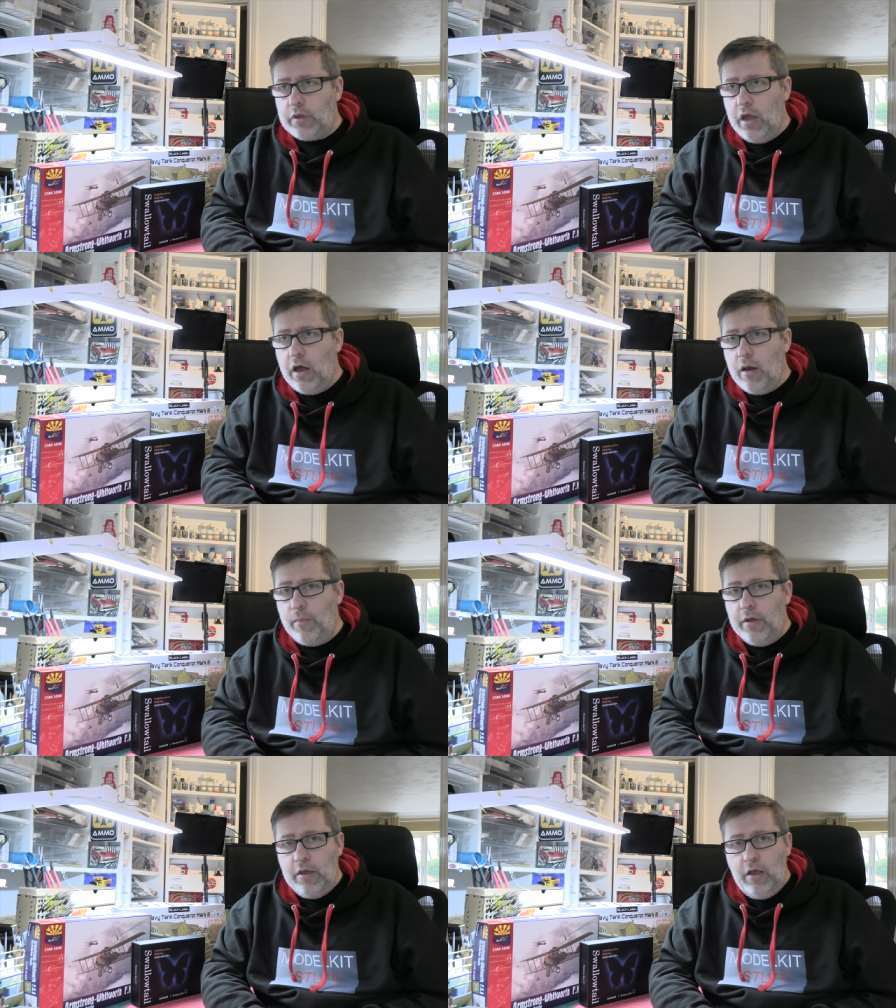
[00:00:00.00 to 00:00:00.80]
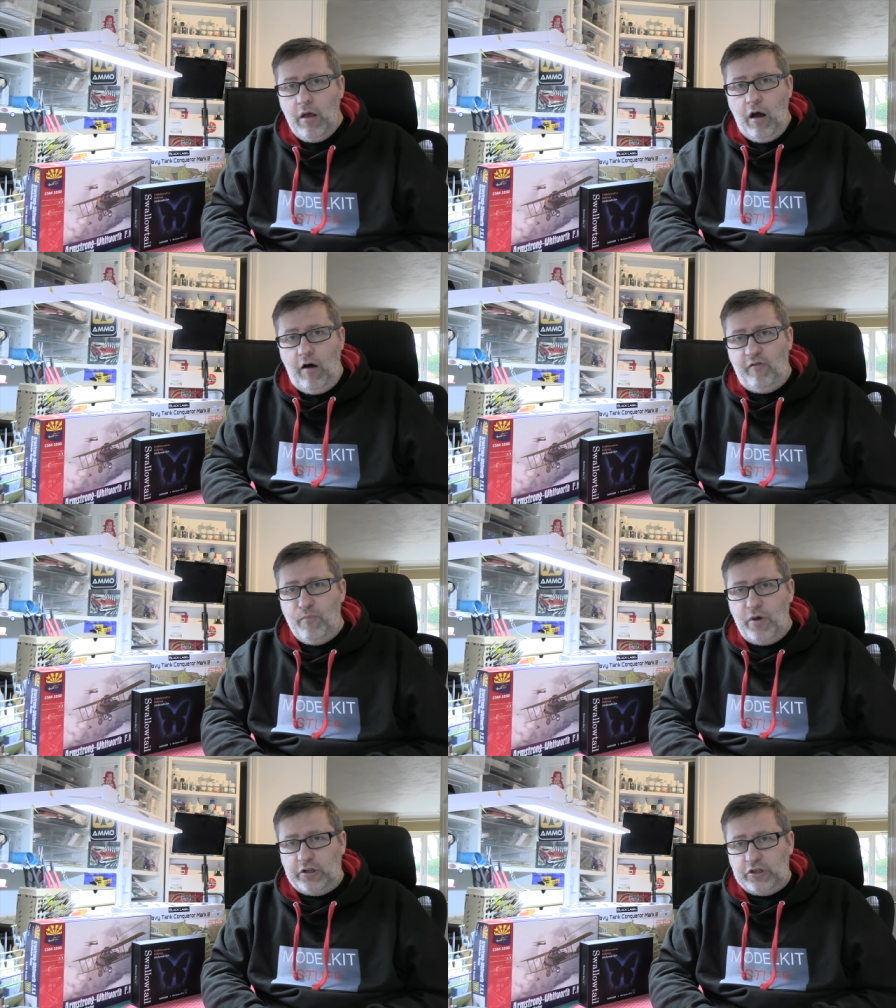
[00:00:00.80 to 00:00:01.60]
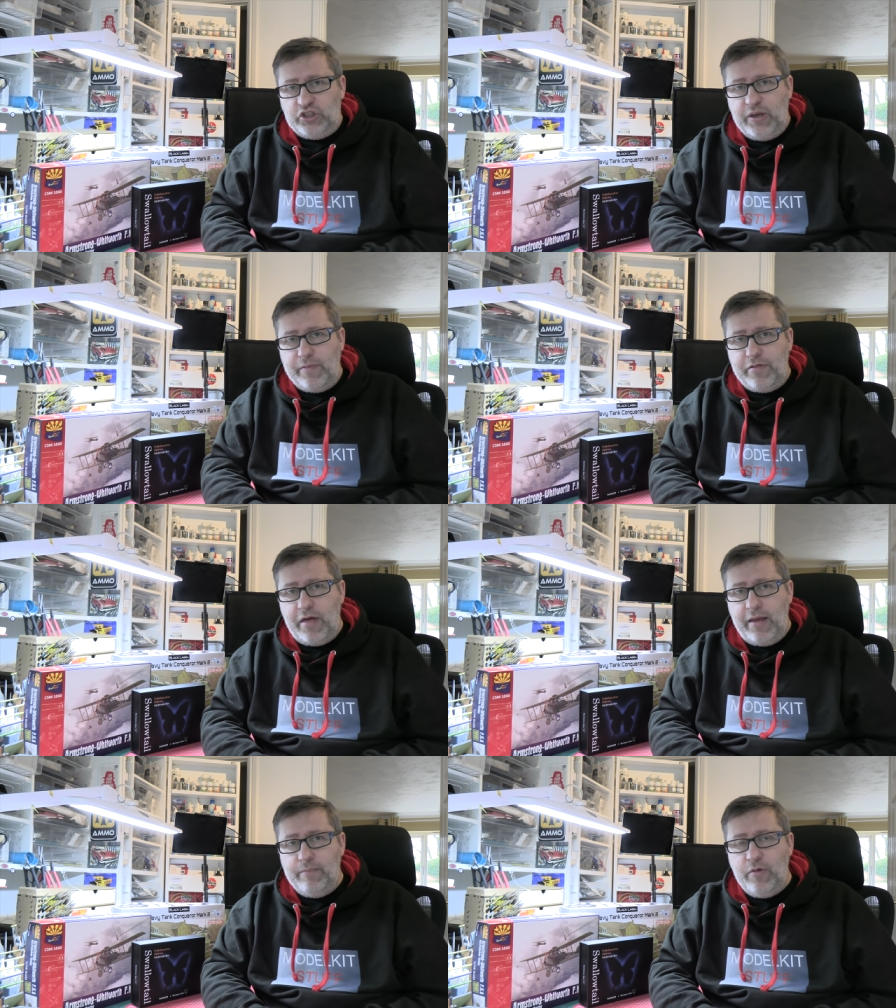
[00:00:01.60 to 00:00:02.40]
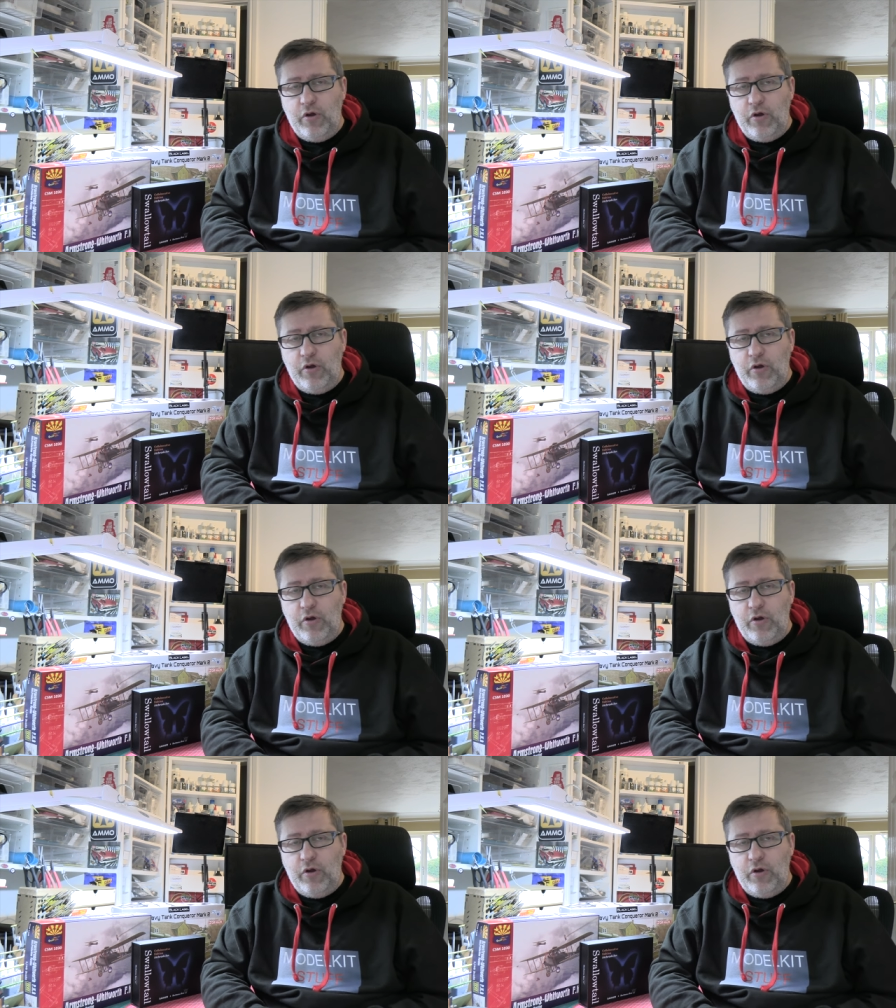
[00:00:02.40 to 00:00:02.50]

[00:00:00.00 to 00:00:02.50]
um, of model ship fame,